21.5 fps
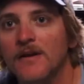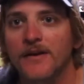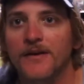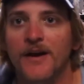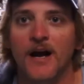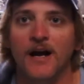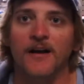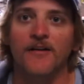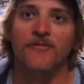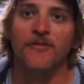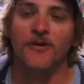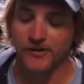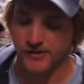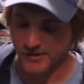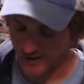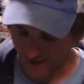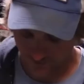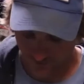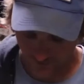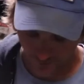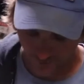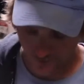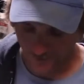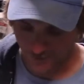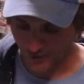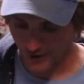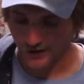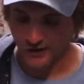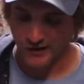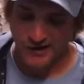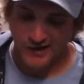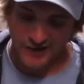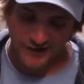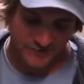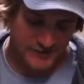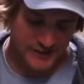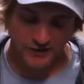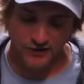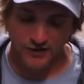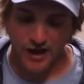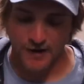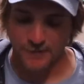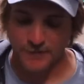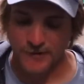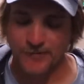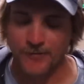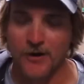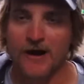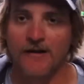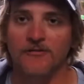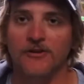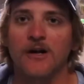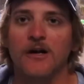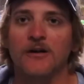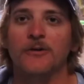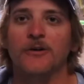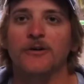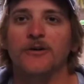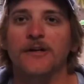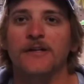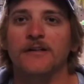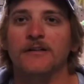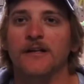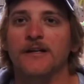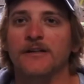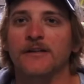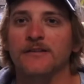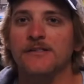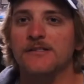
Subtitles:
gonna focus skip for me, but I've seen a lot of people having luck with green lately,